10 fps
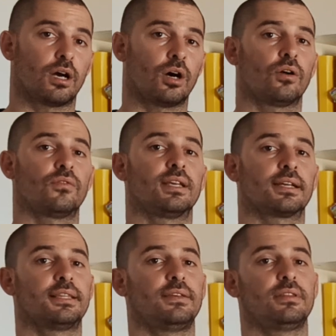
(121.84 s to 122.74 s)
of the
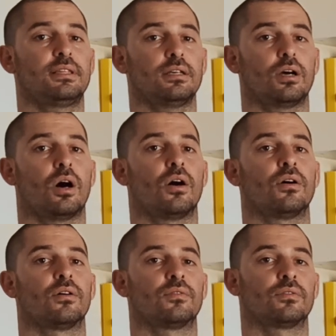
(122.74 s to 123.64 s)
activity
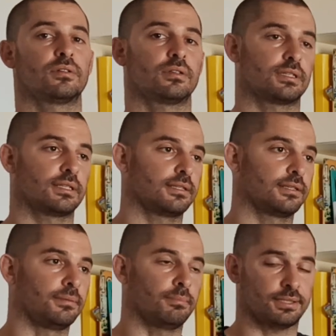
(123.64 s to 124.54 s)
of
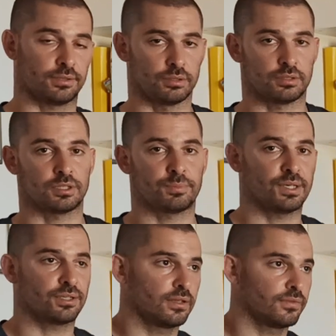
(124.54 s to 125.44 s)
the muscles,
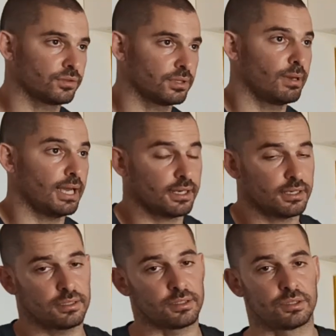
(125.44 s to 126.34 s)
especially for the back.
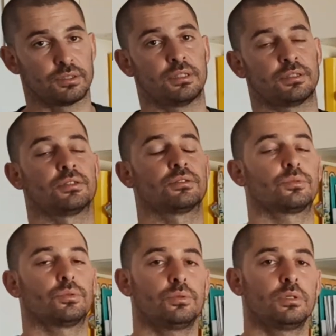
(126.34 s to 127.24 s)
This is
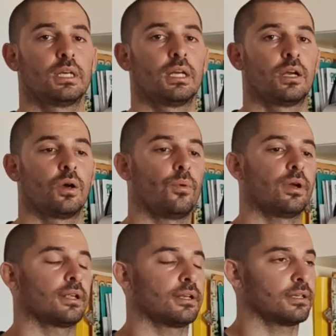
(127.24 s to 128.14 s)
true
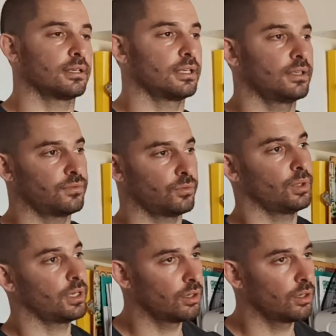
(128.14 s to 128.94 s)
if we